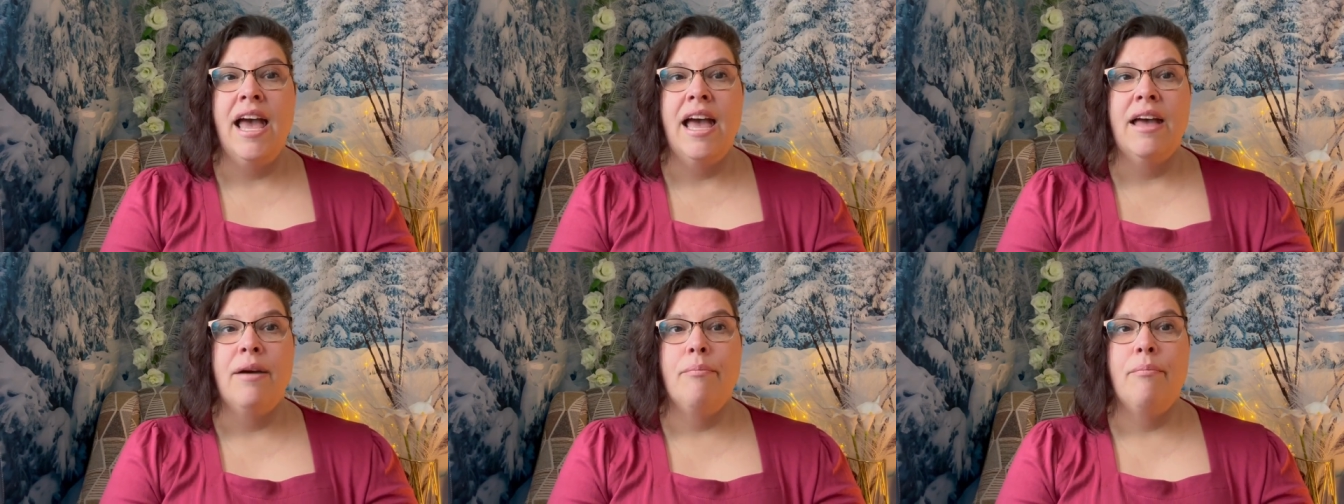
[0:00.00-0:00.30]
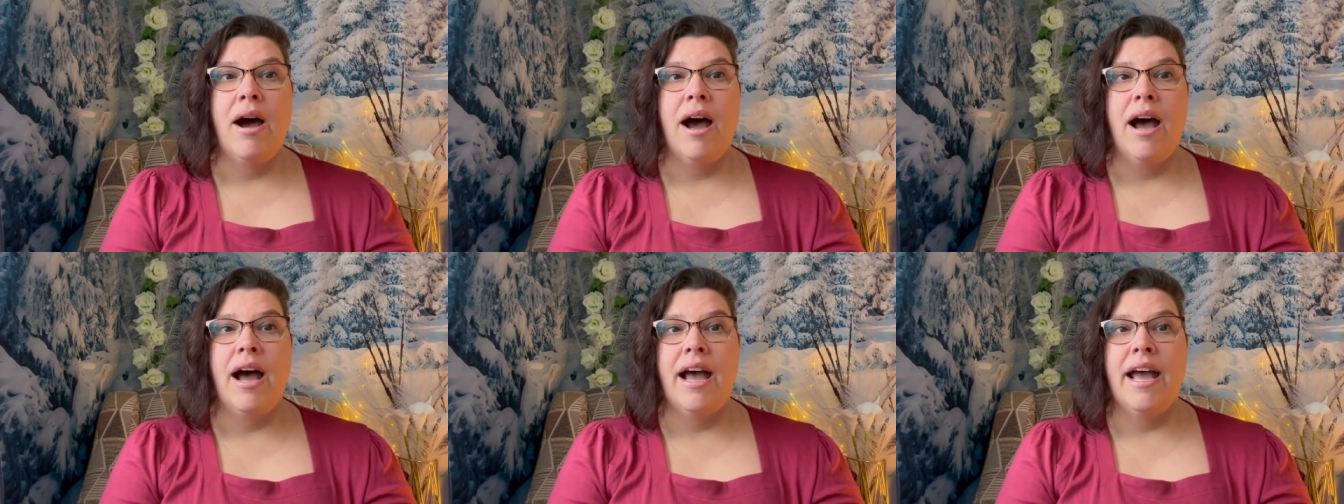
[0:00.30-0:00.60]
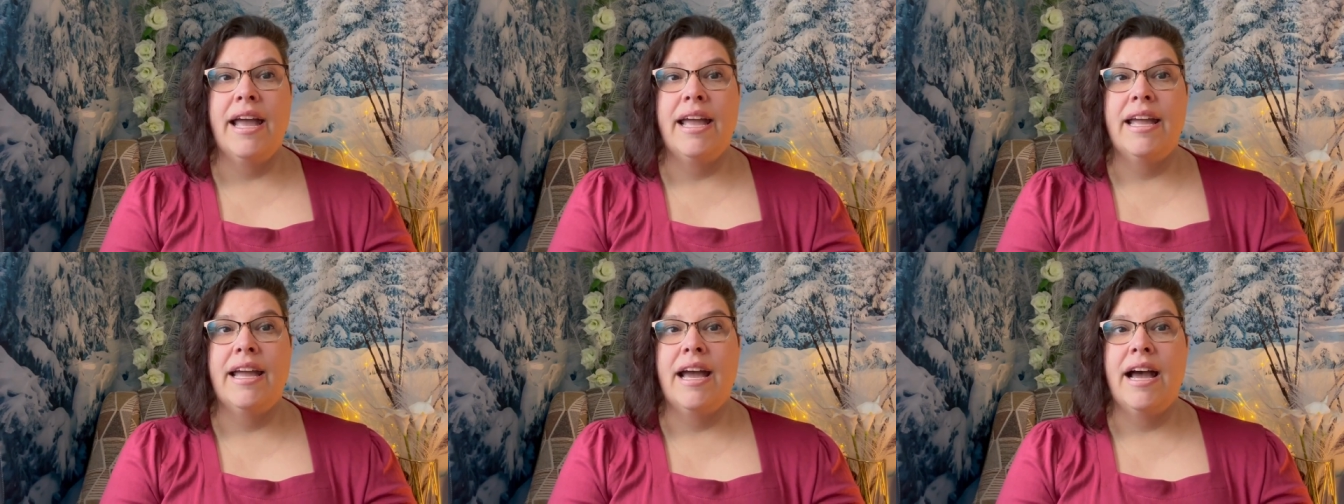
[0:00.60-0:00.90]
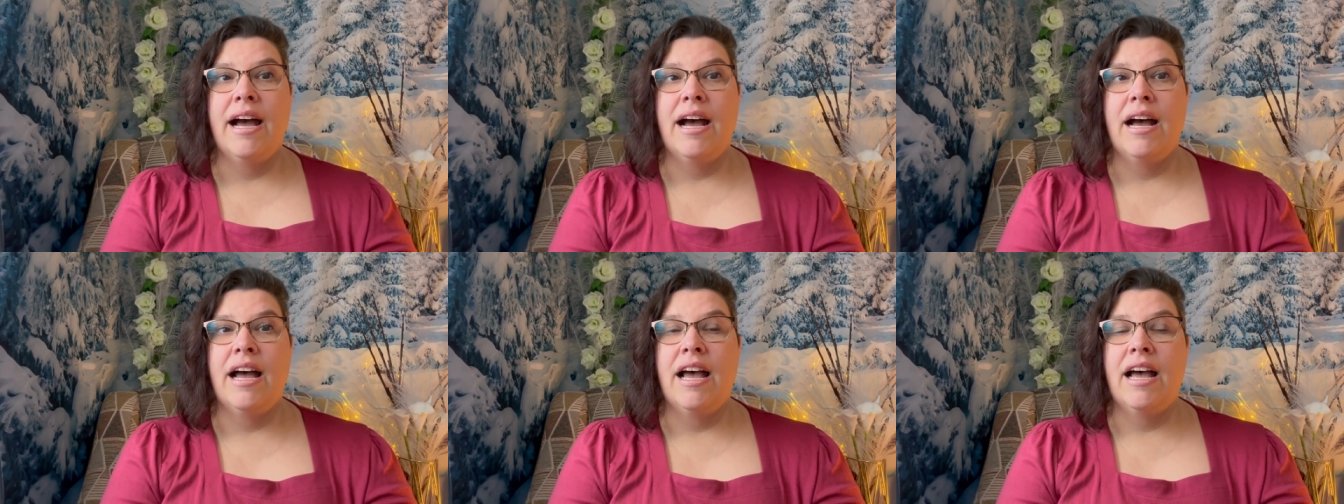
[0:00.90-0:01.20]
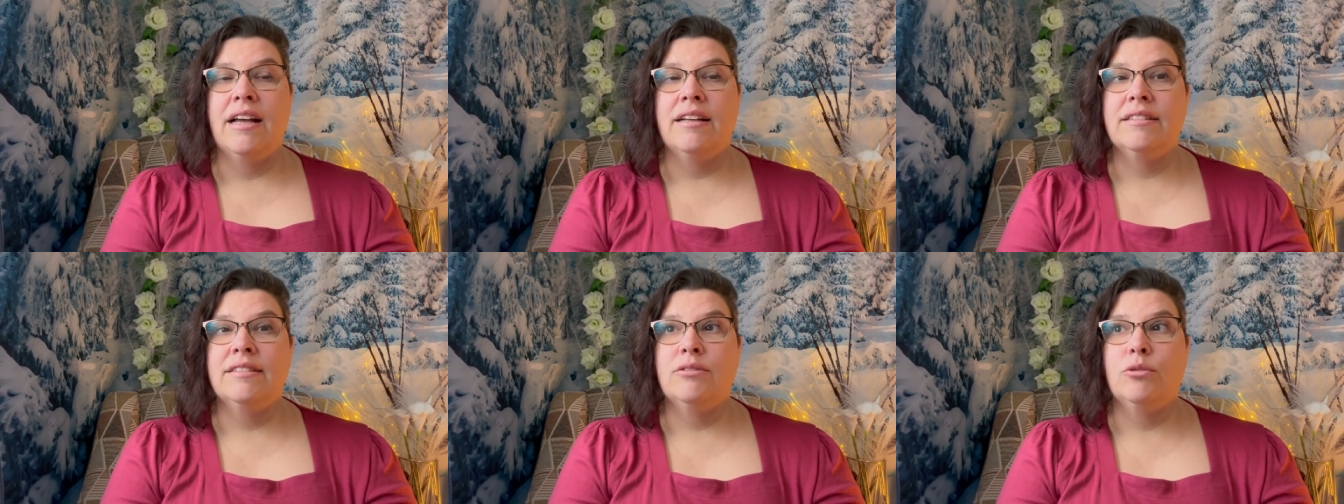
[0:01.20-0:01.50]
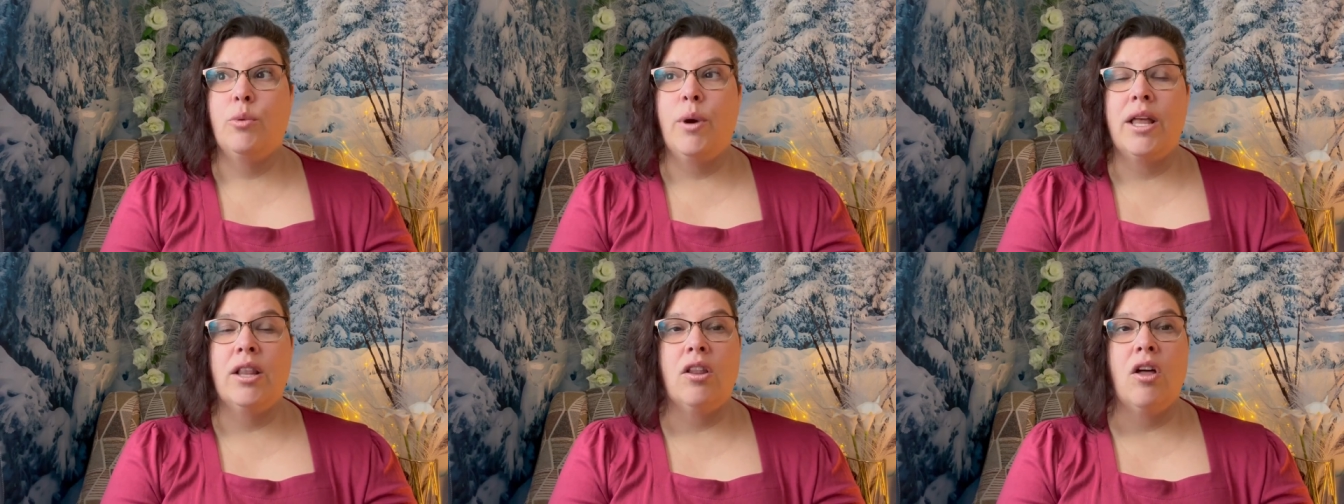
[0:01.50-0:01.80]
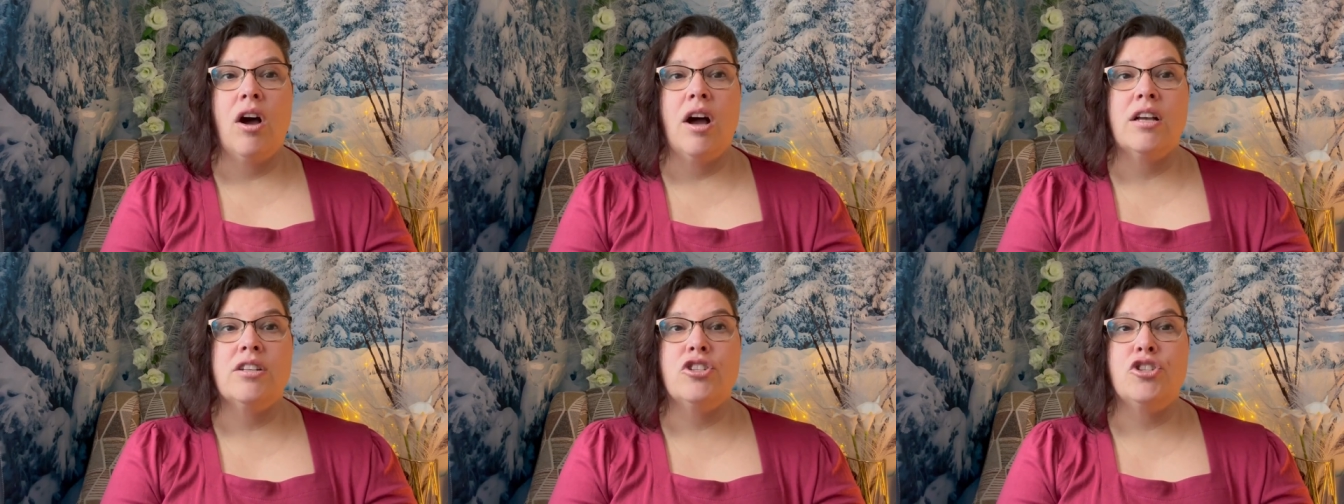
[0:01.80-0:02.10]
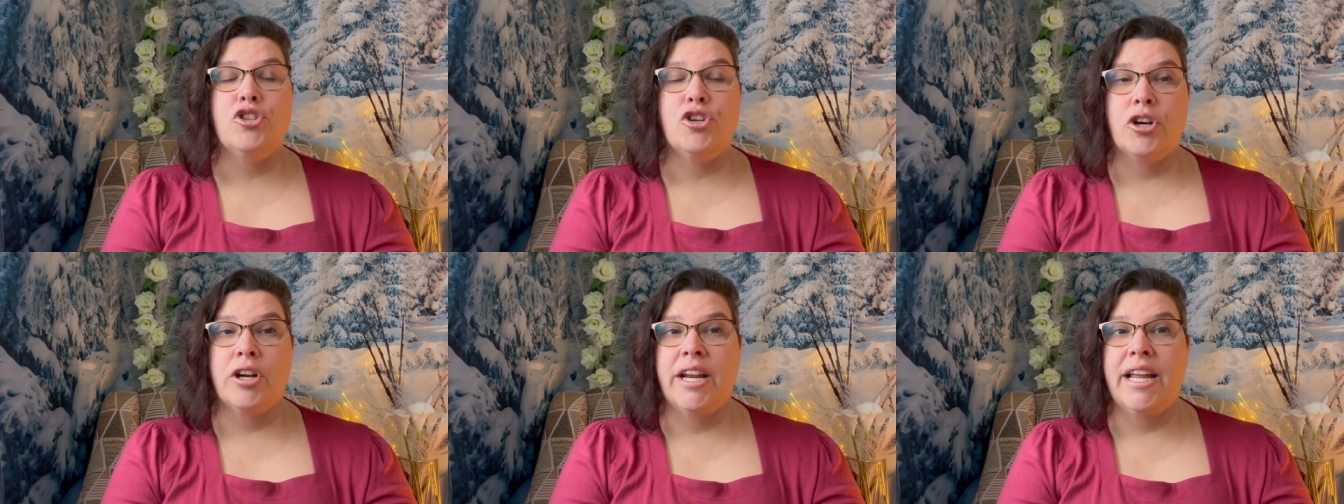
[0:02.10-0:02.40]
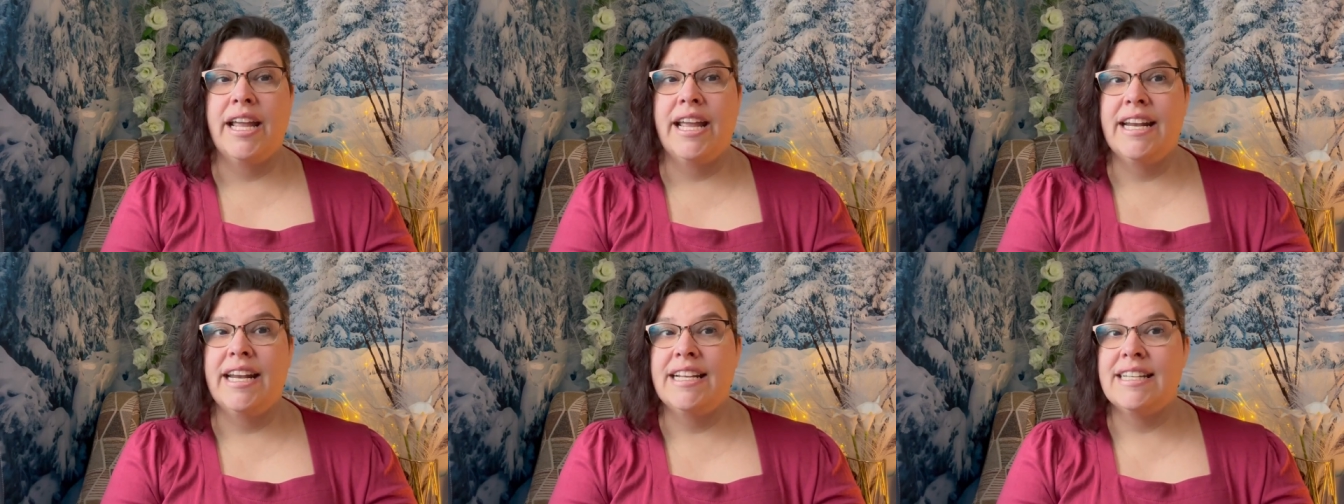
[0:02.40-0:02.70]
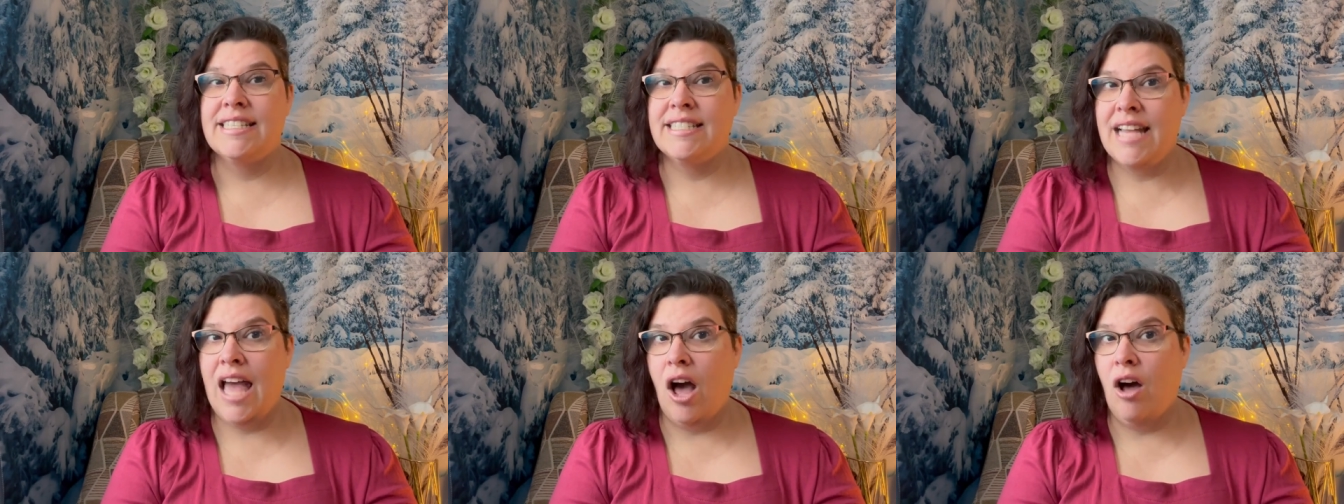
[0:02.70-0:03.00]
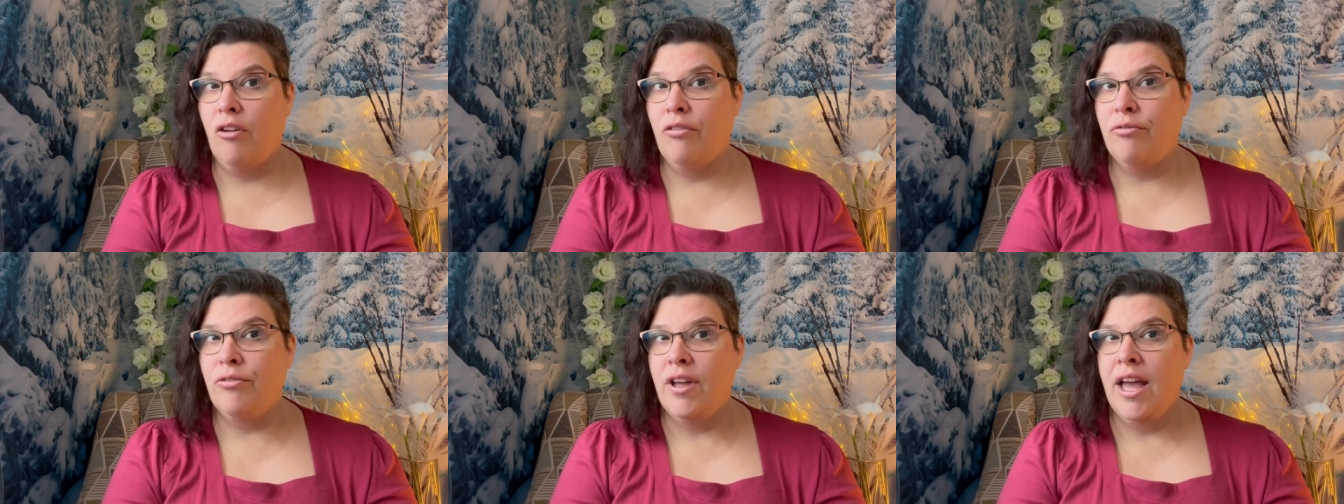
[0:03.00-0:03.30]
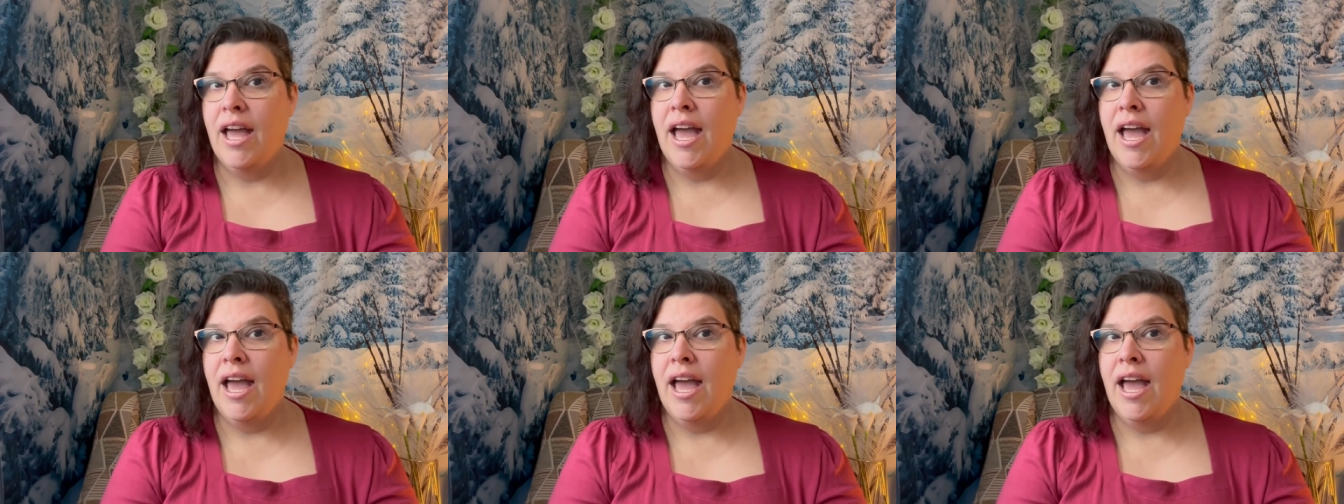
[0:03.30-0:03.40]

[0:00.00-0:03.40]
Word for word: my uh, weight loss journey in itself,